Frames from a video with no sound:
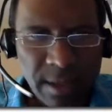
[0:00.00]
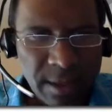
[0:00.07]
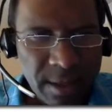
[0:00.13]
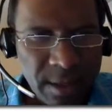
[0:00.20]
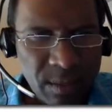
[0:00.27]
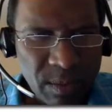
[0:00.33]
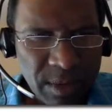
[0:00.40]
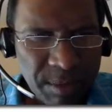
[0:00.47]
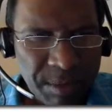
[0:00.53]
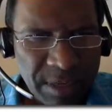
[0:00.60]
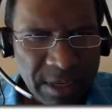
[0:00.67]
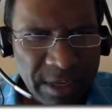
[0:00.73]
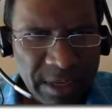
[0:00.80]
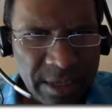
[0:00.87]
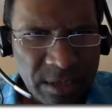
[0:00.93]
the web
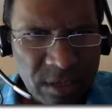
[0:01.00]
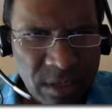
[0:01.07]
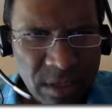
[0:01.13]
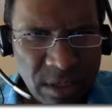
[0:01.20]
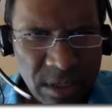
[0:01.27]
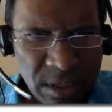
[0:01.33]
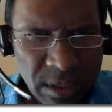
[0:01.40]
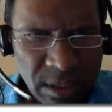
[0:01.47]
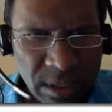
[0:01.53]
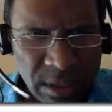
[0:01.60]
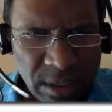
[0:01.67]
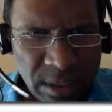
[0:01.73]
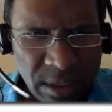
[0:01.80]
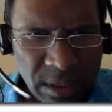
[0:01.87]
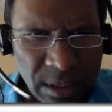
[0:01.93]
page
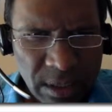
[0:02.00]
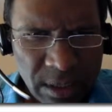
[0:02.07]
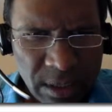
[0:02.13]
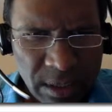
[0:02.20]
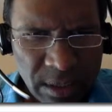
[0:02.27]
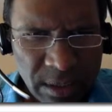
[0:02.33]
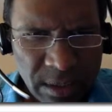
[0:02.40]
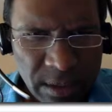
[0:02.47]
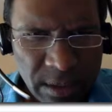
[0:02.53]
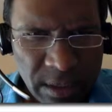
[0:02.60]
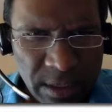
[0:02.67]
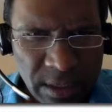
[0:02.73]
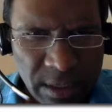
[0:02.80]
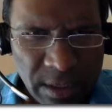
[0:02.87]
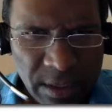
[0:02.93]
and
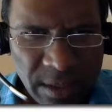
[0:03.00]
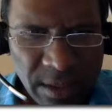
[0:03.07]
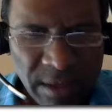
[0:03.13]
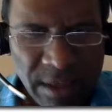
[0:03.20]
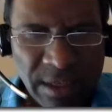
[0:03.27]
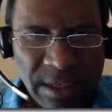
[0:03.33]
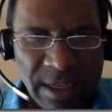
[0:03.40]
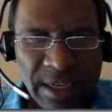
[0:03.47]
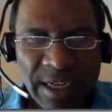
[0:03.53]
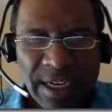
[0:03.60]
see that there is a